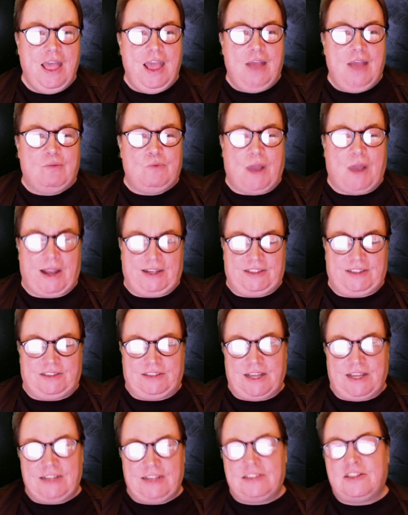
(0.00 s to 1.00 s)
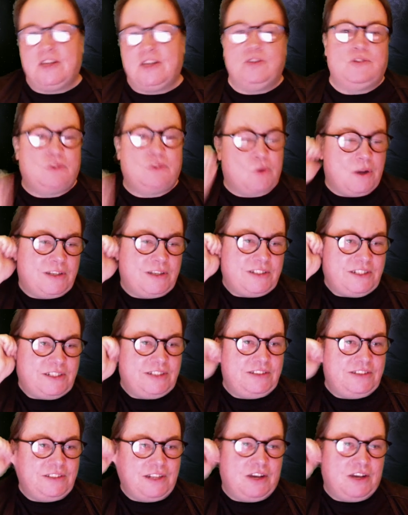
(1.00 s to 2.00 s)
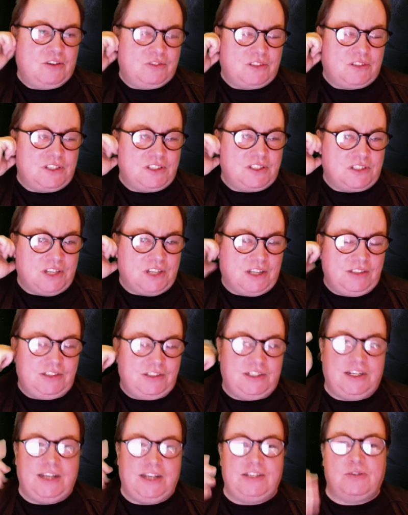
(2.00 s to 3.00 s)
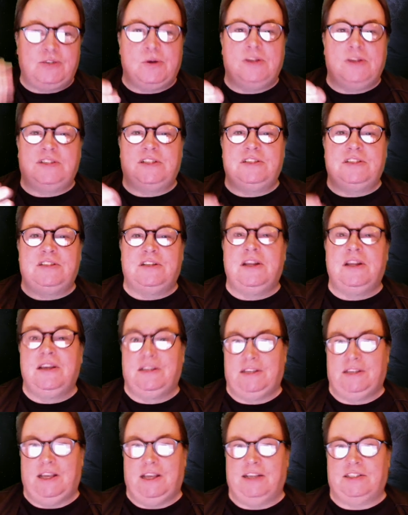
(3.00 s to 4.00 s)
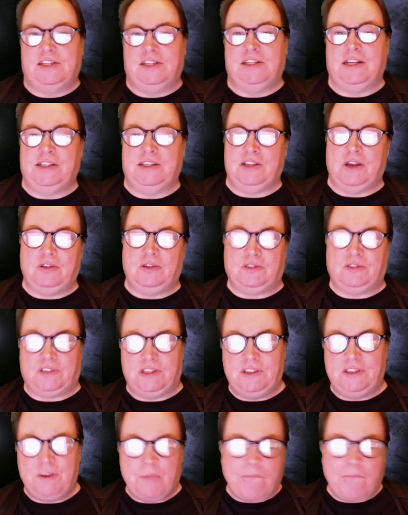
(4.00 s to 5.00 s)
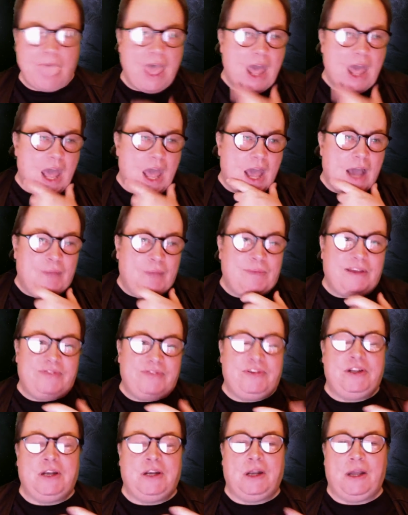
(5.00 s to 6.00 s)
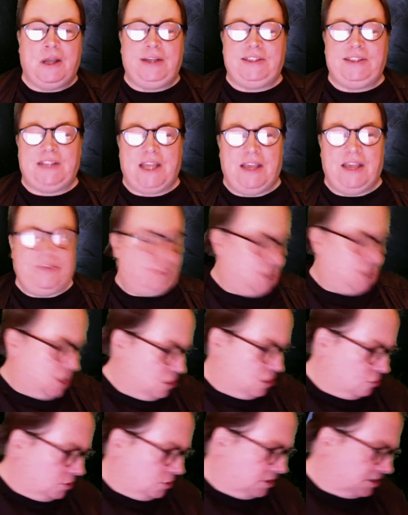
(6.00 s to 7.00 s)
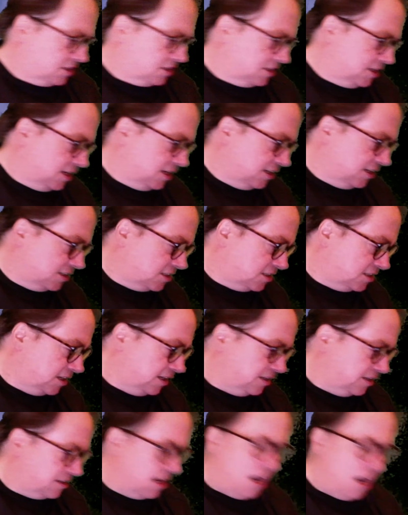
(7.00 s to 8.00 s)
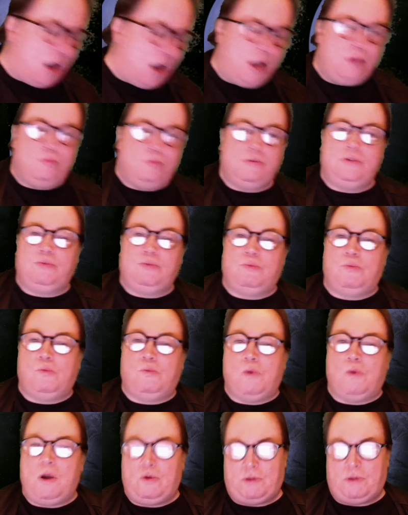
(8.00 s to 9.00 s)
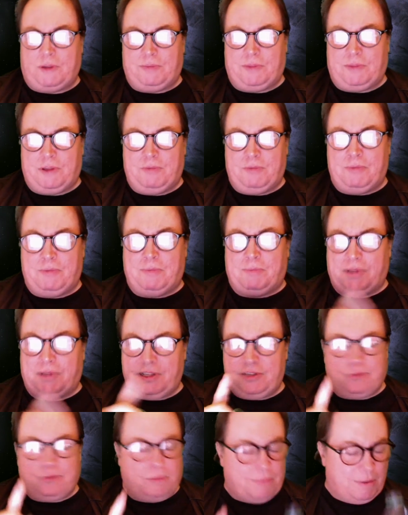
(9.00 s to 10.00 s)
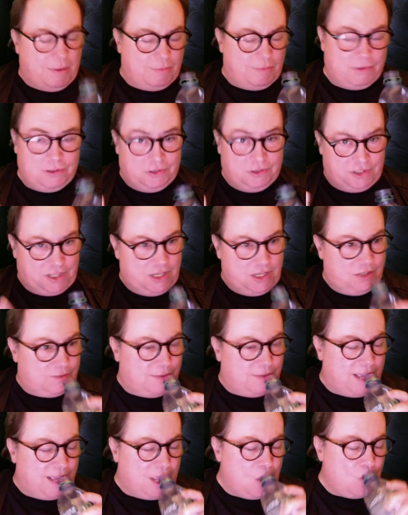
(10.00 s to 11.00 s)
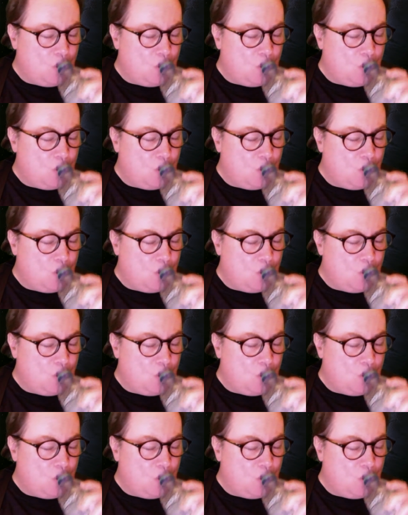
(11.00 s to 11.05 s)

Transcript: Right, that's those questions and answers done. Today's questions and yesterday's answers. If you'd like to have a go at today's teaser, I would welcome you. But please remember, excuse me.